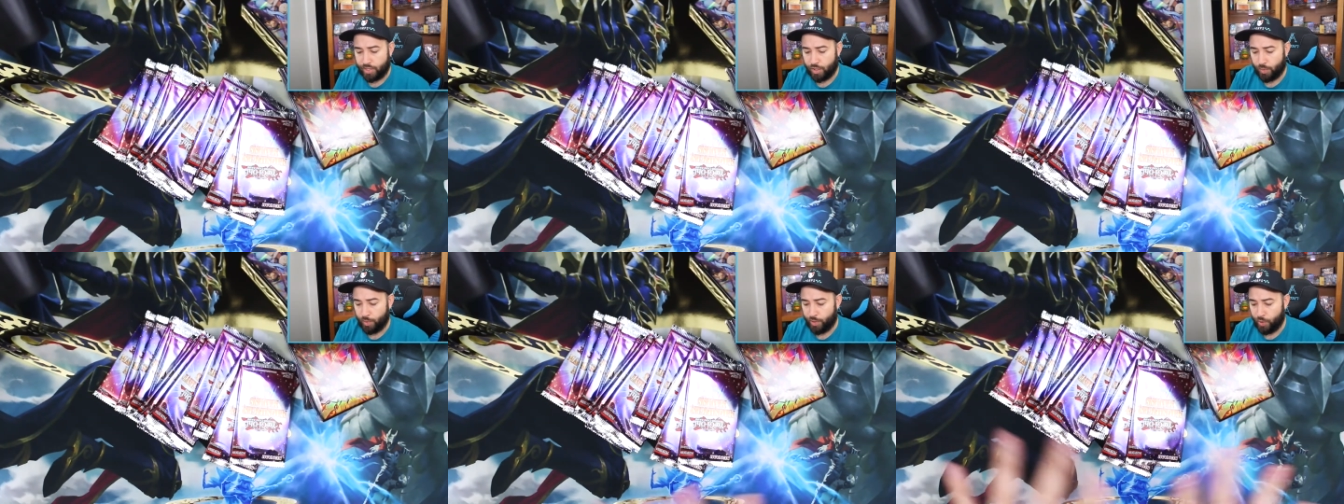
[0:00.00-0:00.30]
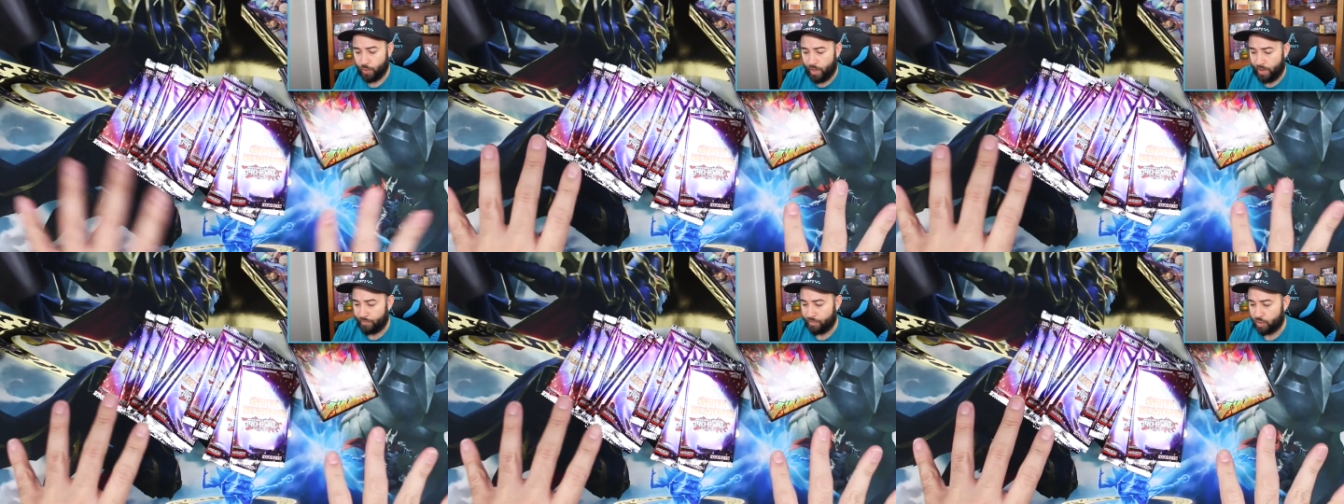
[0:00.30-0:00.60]
so we
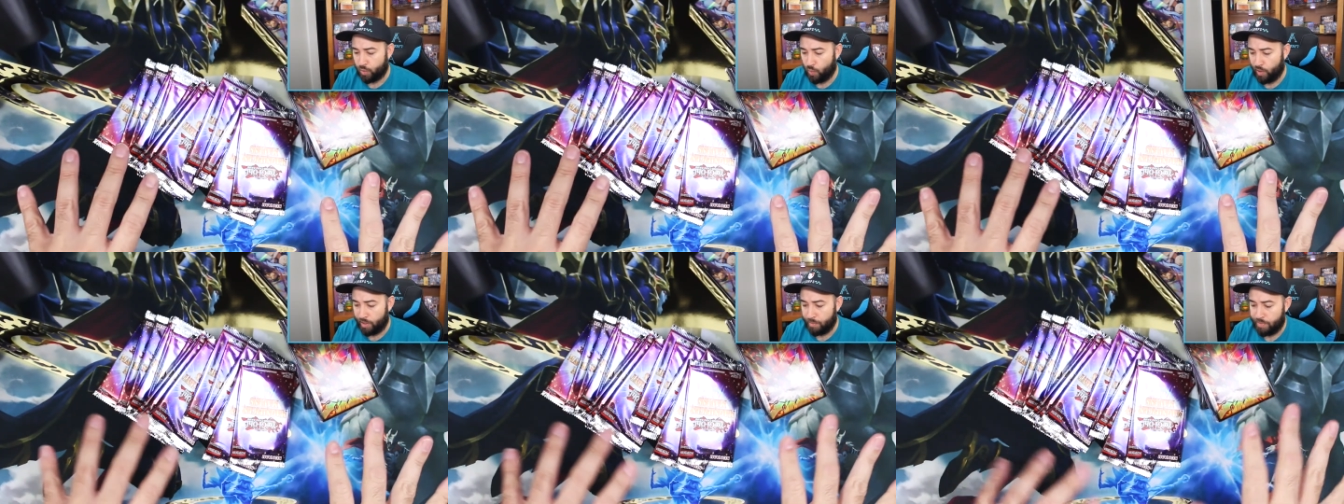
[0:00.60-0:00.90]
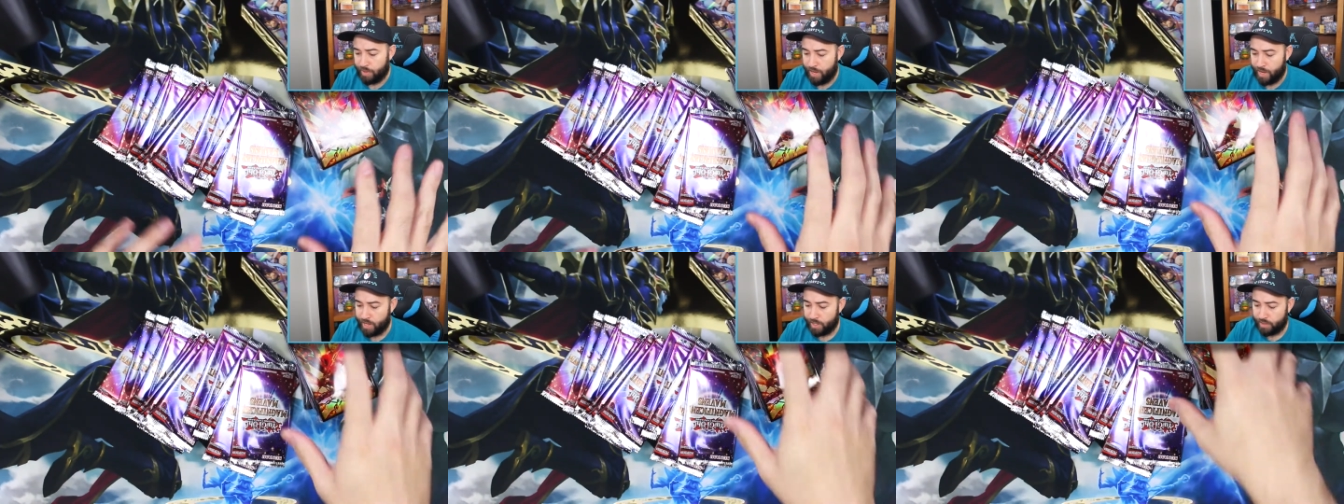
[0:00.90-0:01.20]
do have 20
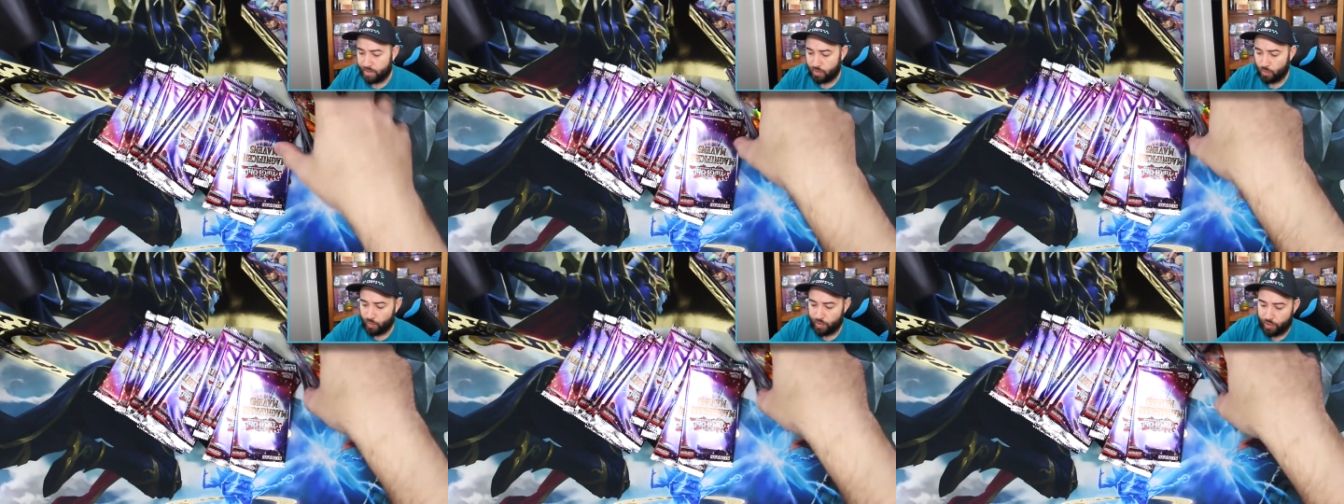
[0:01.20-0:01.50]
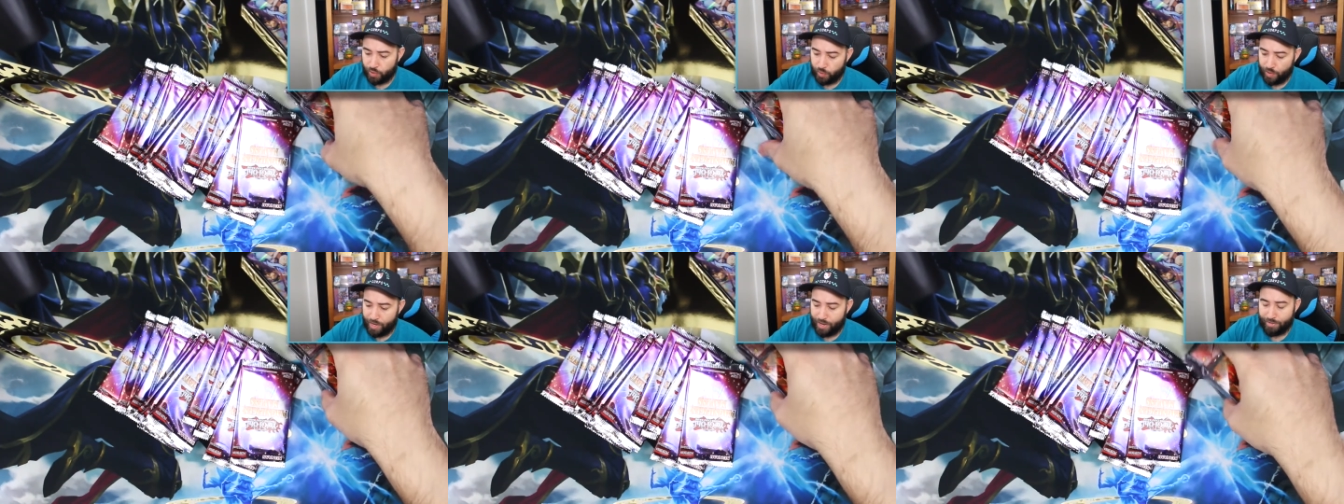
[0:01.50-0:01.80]
packs. We
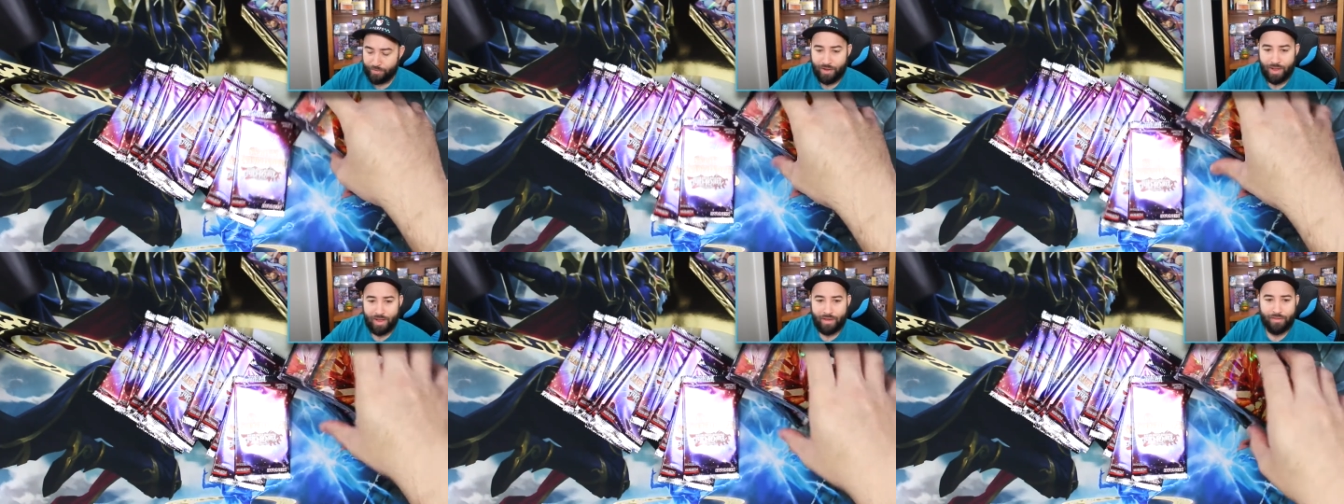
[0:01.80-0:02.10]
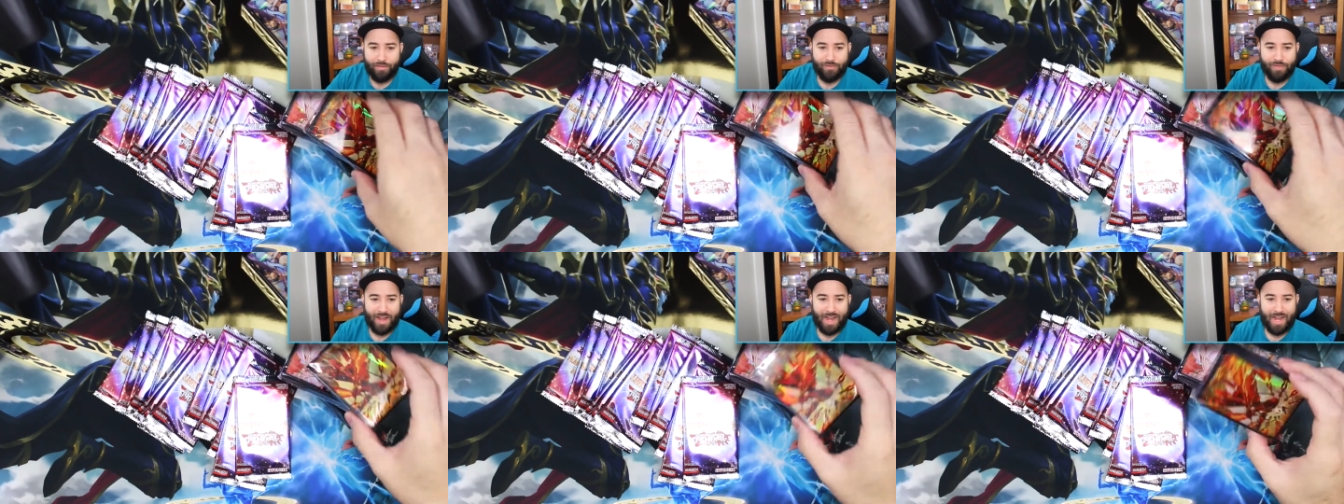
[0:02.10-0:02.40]
do have
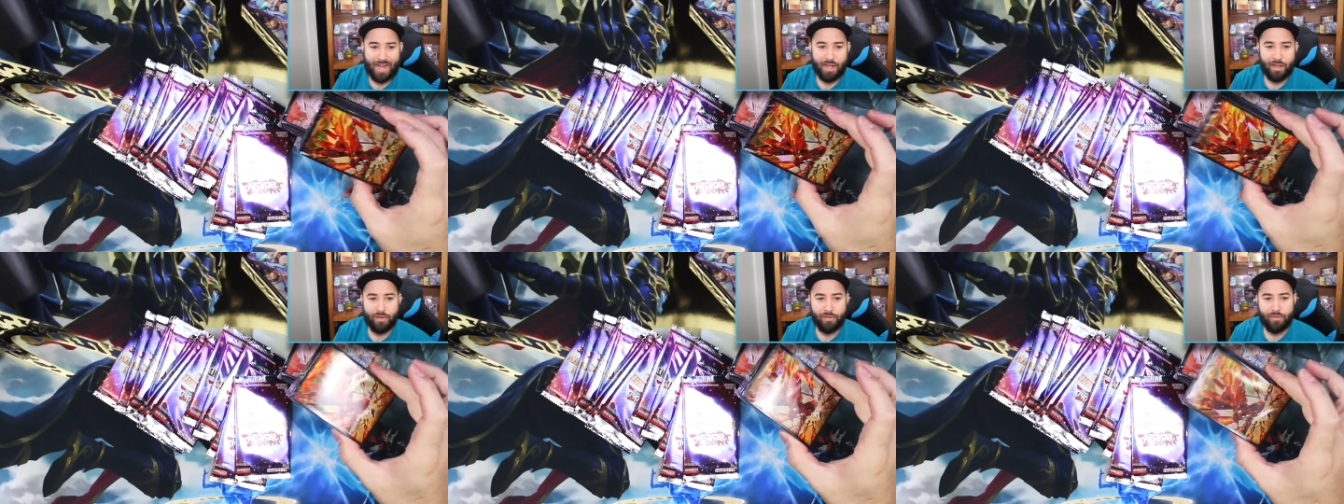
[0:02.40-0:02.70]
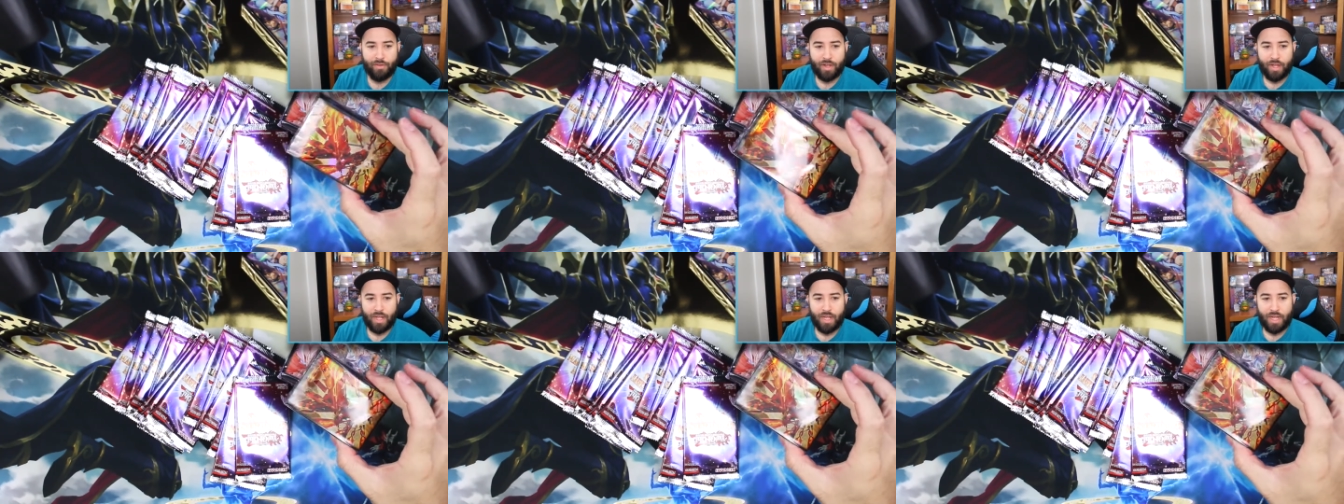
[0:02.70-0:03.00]

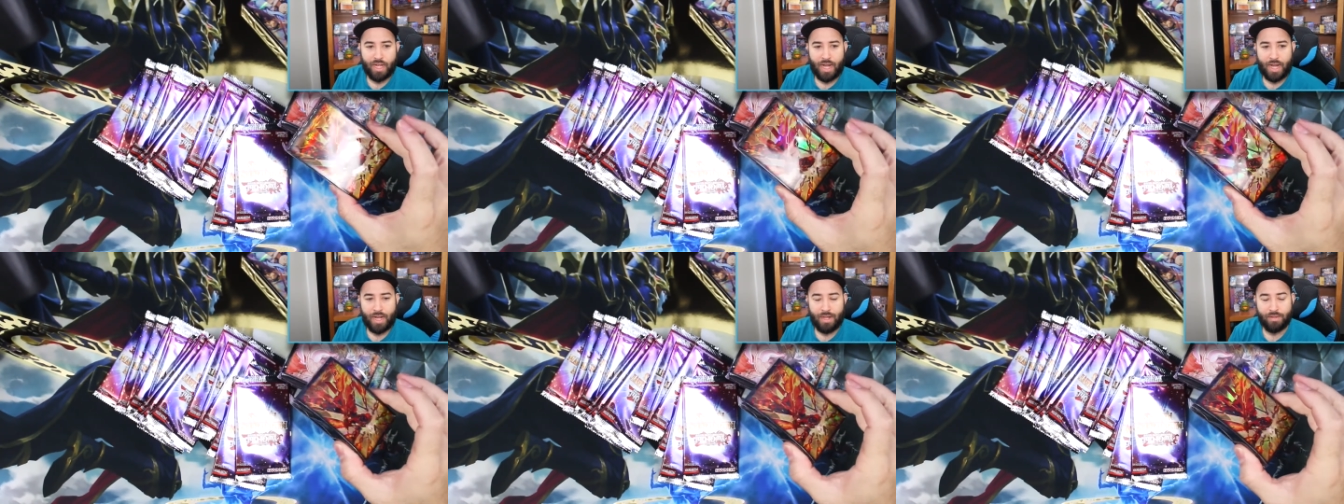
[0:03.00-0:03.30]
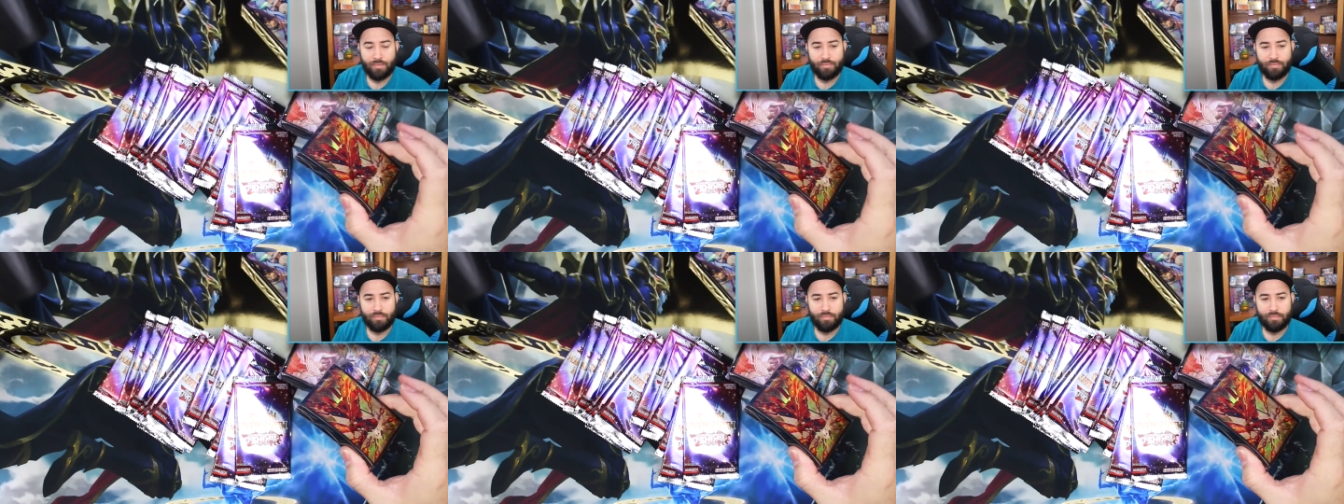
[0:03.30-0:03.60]
five uh,